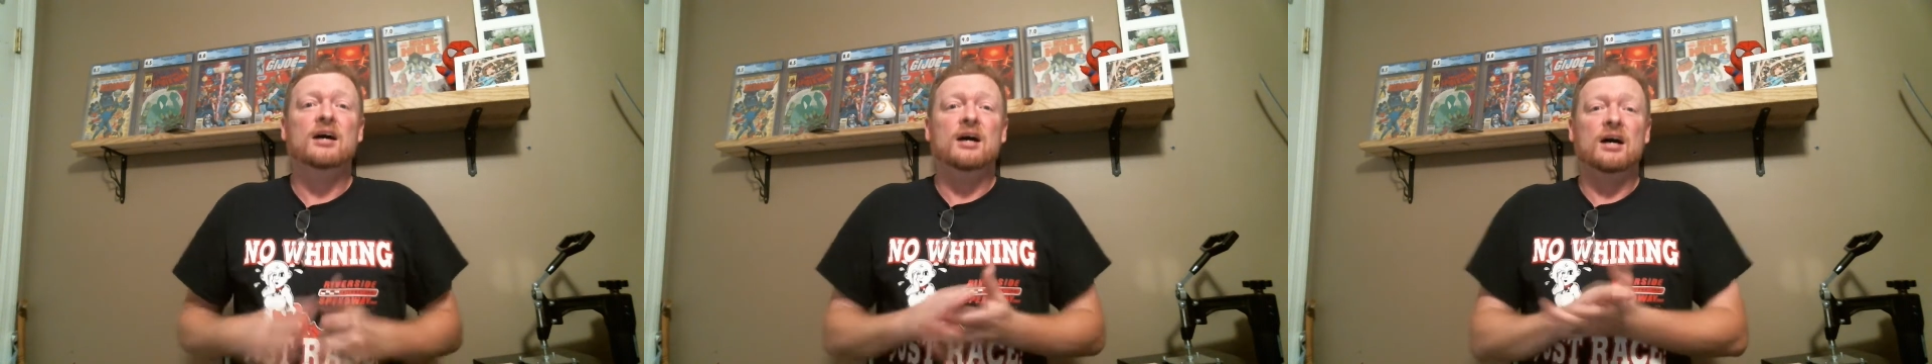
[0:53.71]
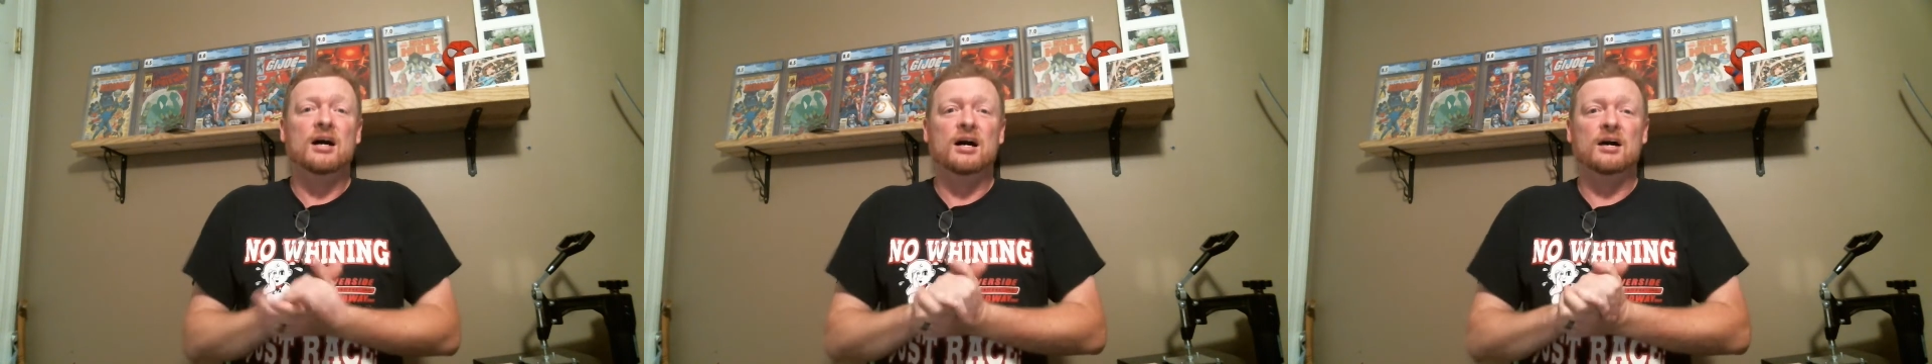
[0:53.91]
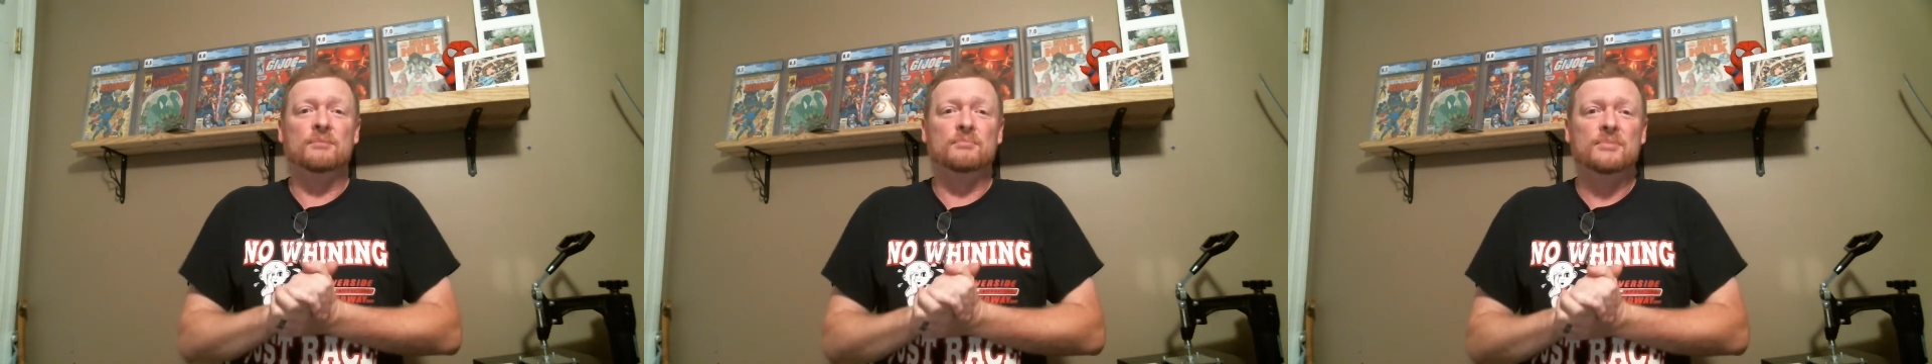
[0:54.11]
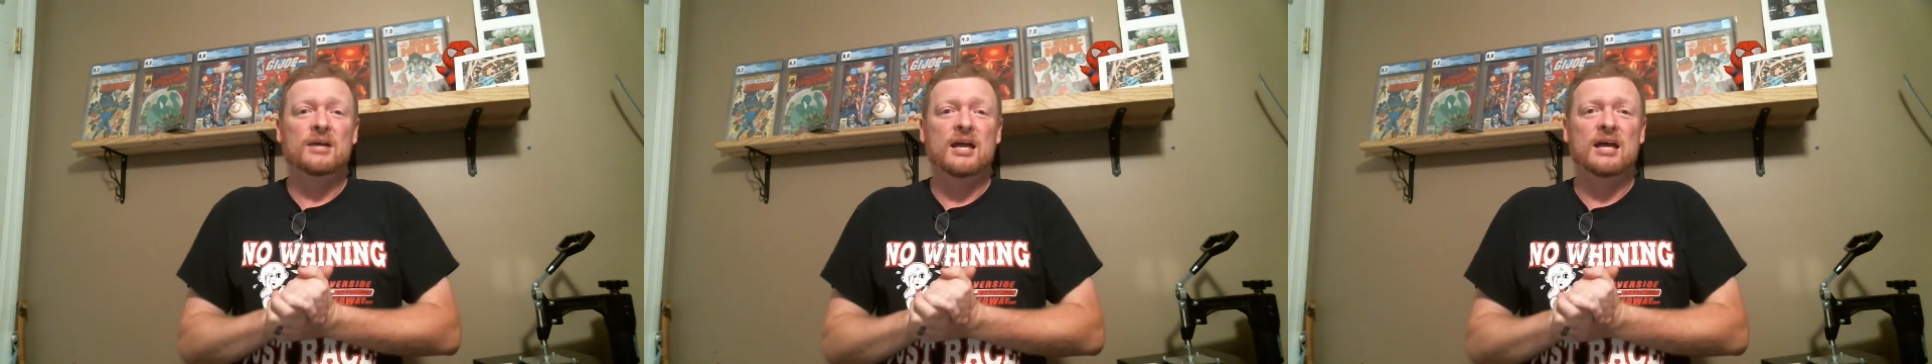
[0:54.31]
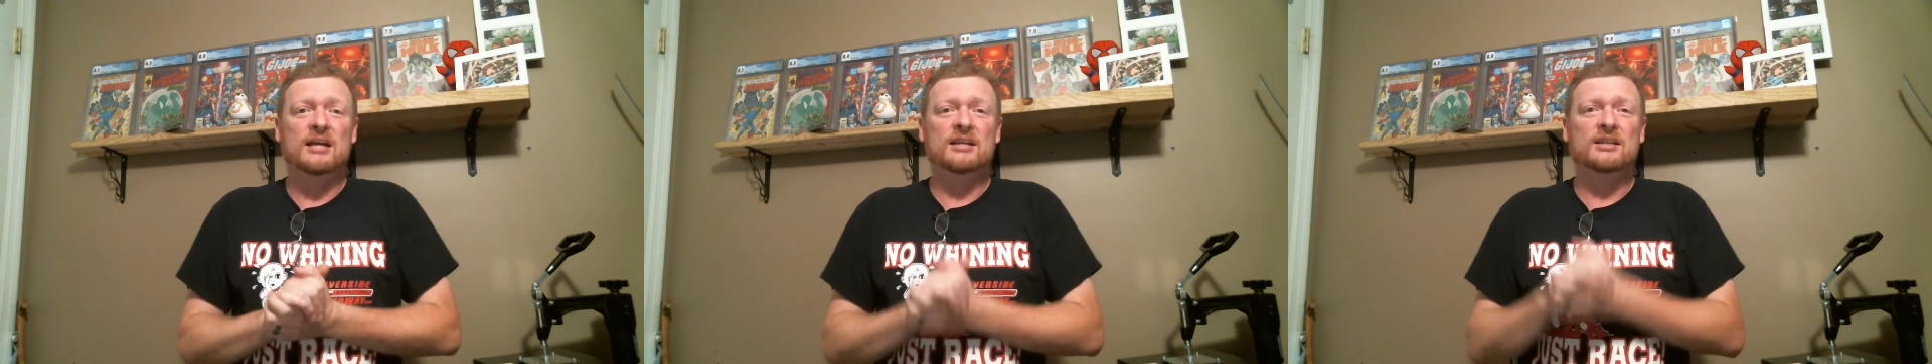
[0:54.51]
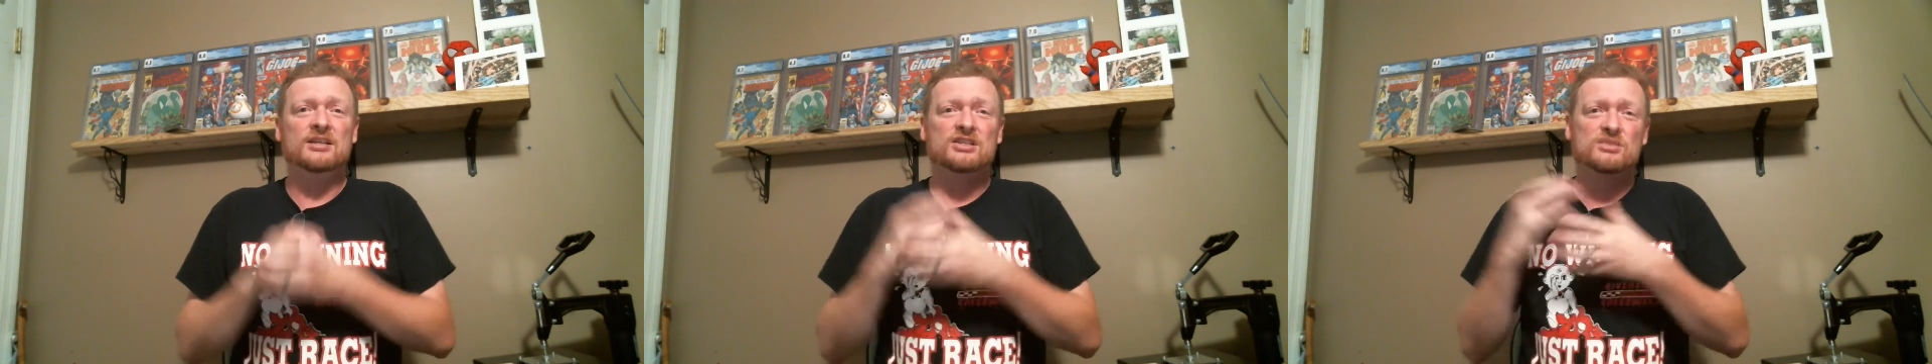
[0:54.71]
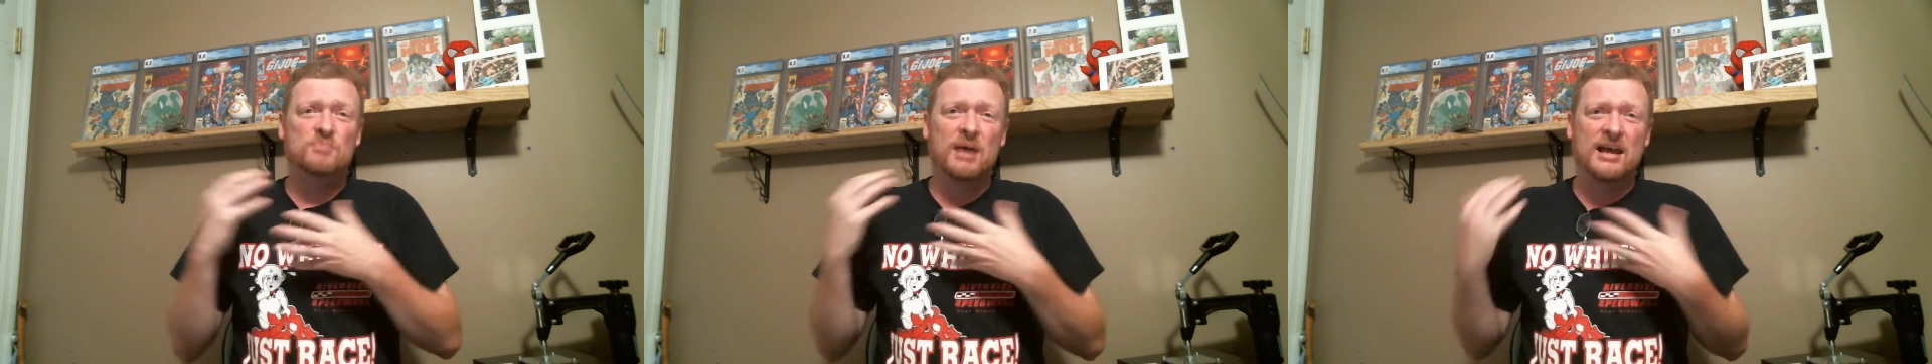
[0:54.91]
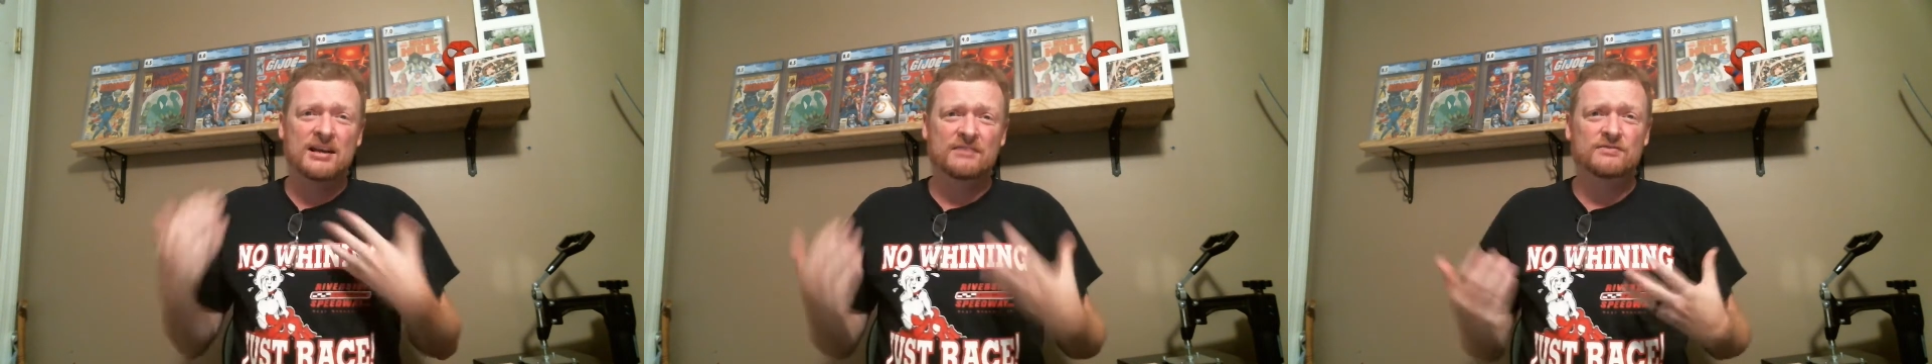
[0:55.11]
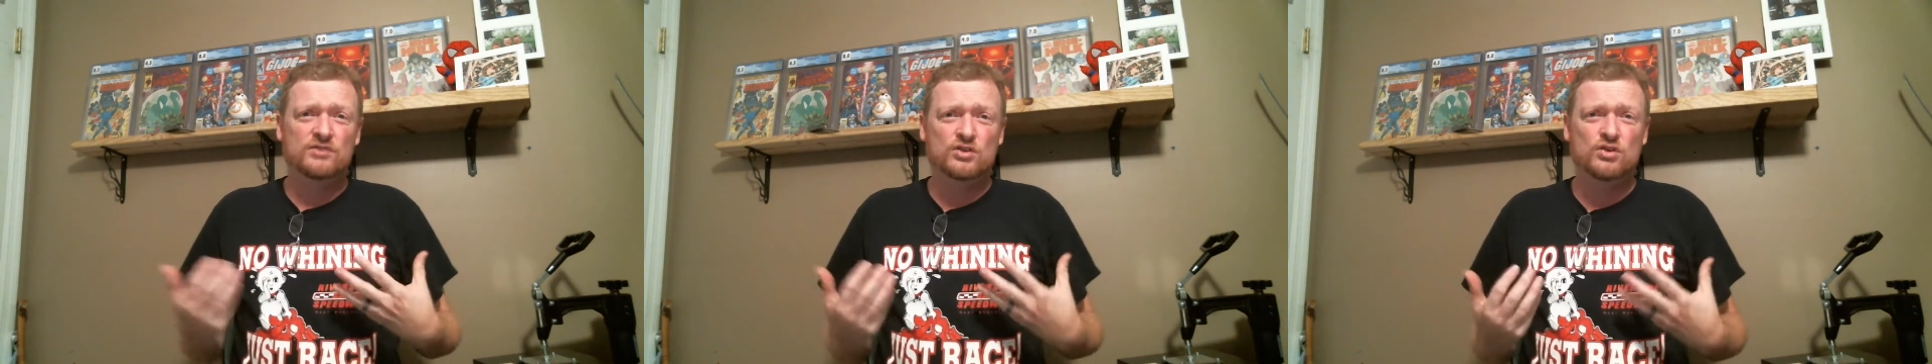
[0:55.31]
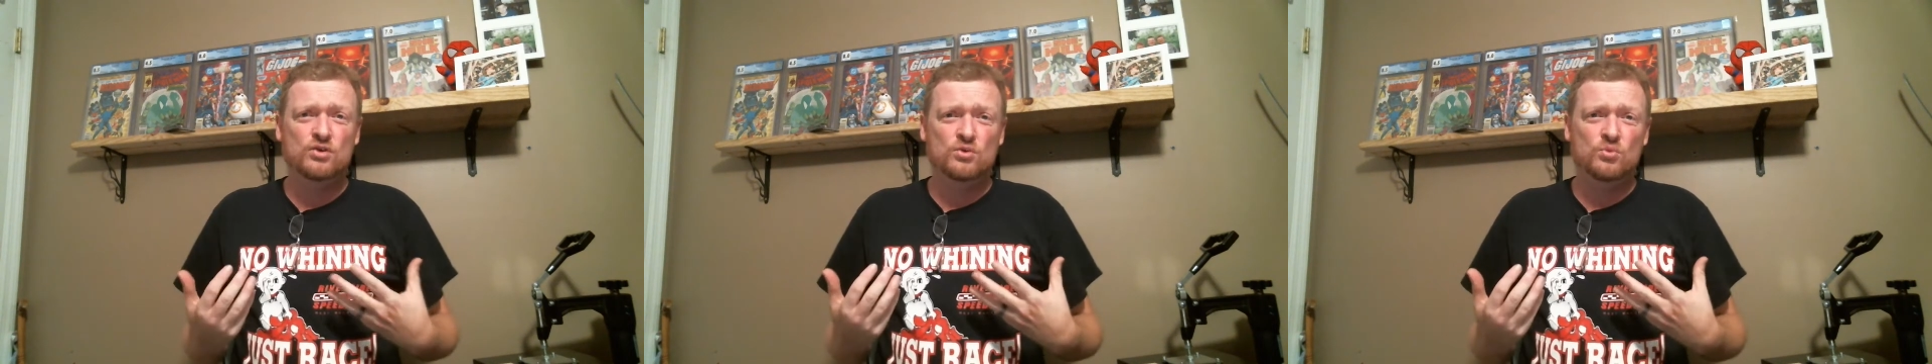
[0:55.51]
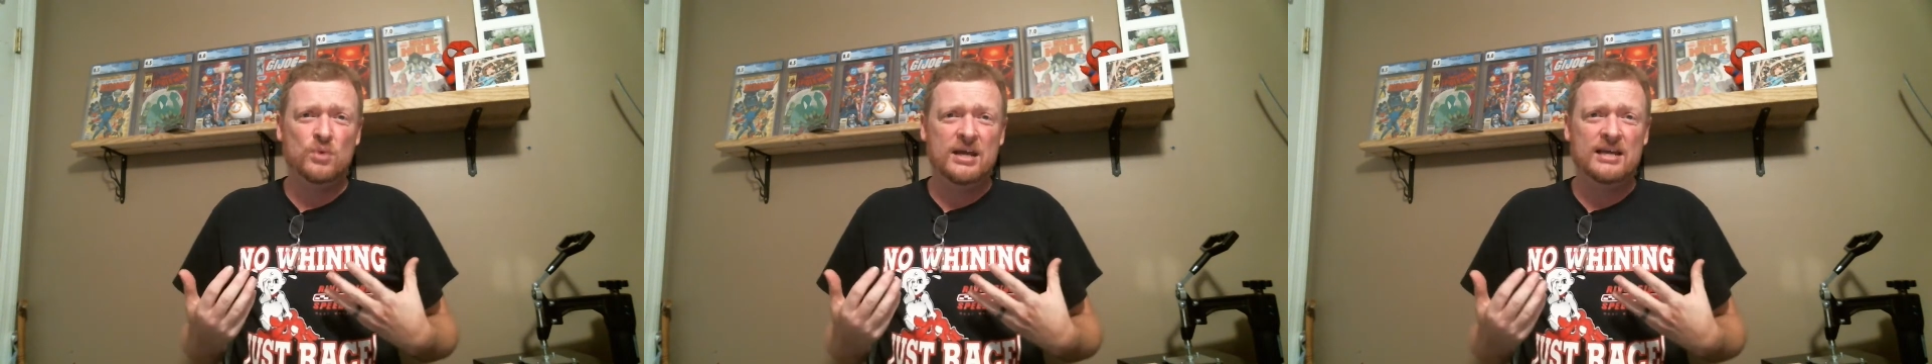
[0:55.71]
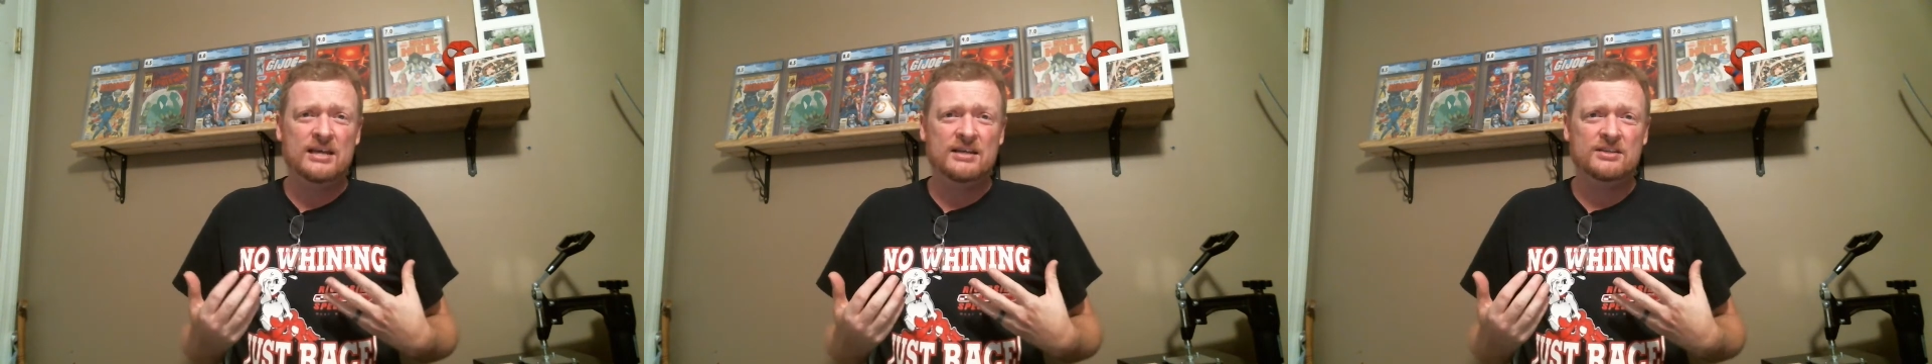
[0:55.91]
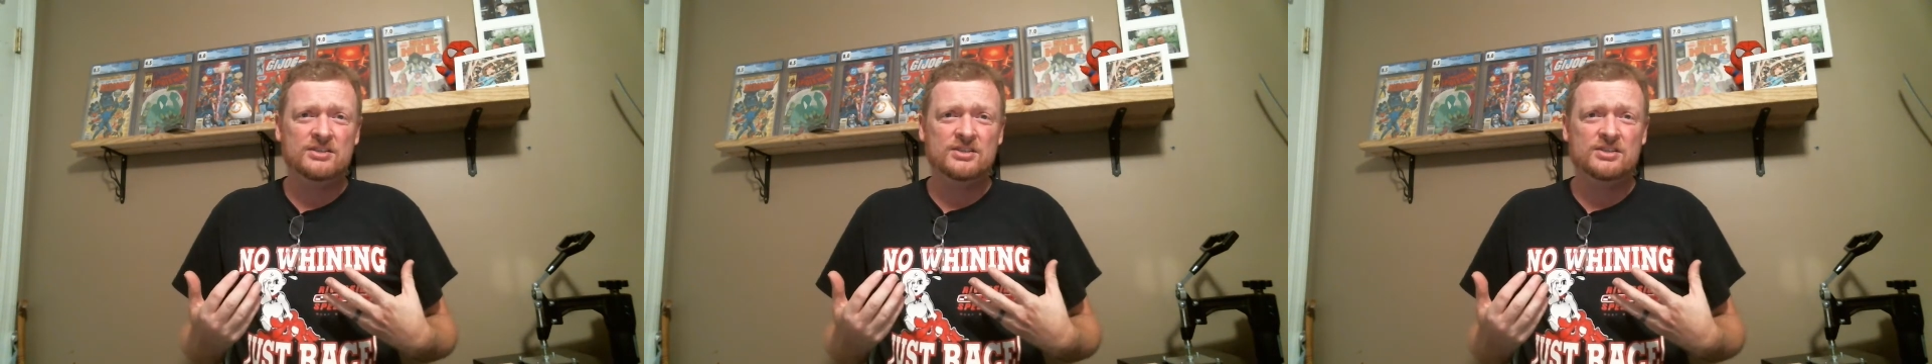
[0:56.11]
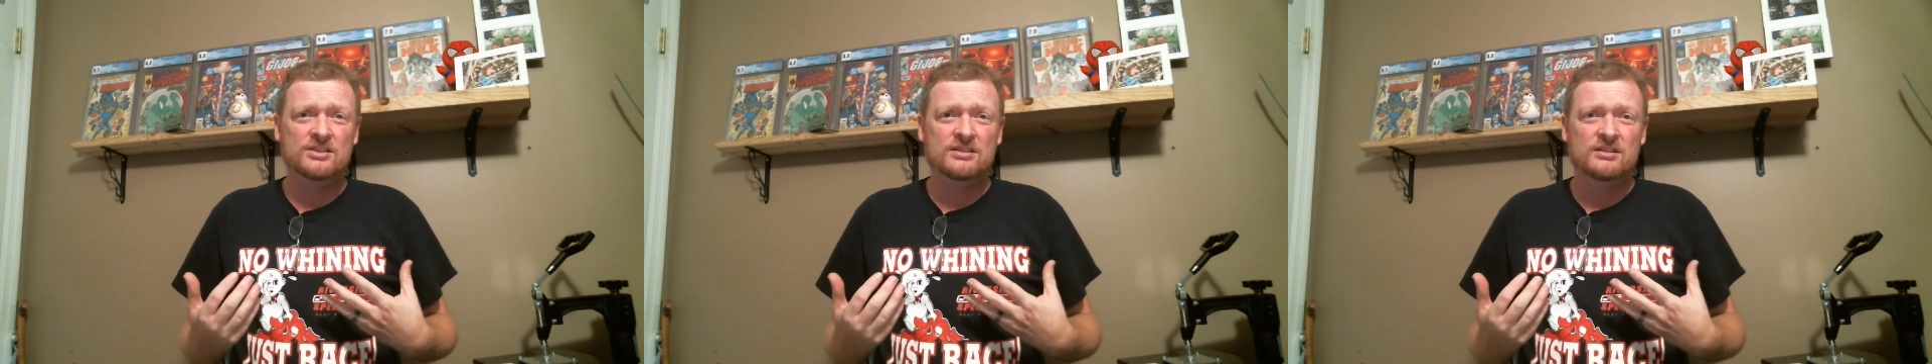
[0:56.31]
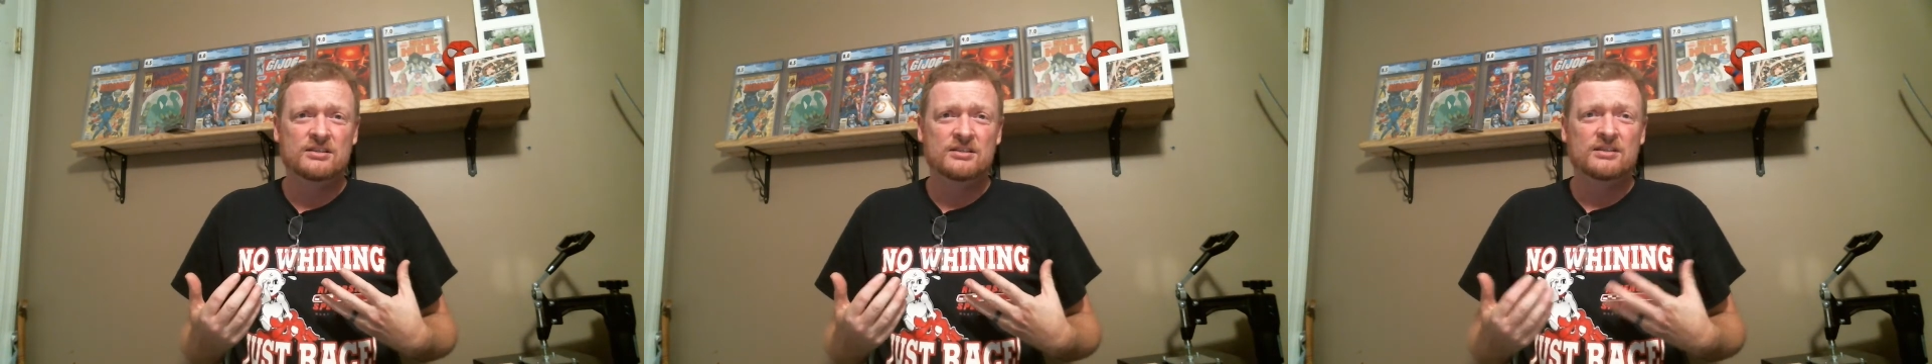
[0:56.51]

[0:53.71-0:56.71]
And in the span of 2 weeks,